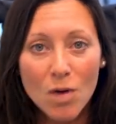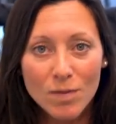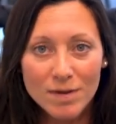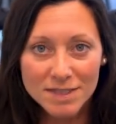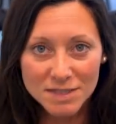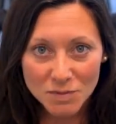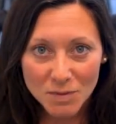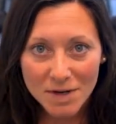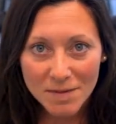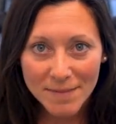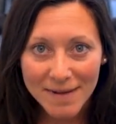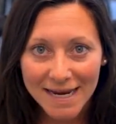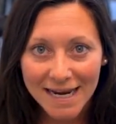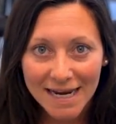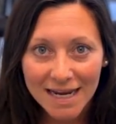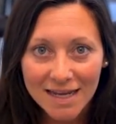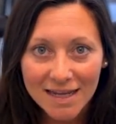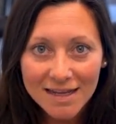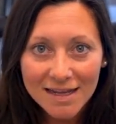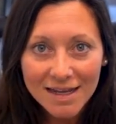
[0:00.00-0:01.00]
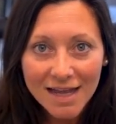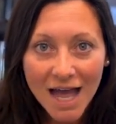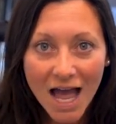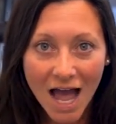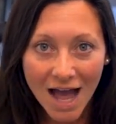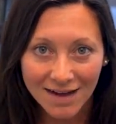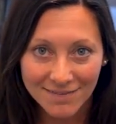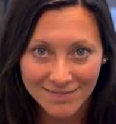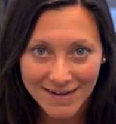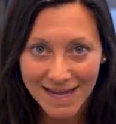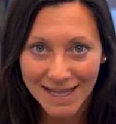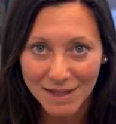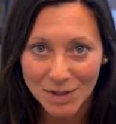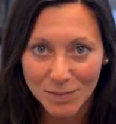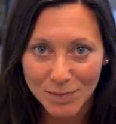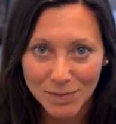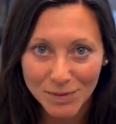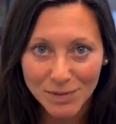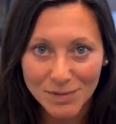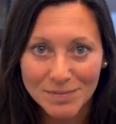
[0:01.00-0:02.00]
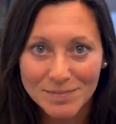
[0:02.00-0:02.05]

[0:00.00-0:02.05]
We just want to be available.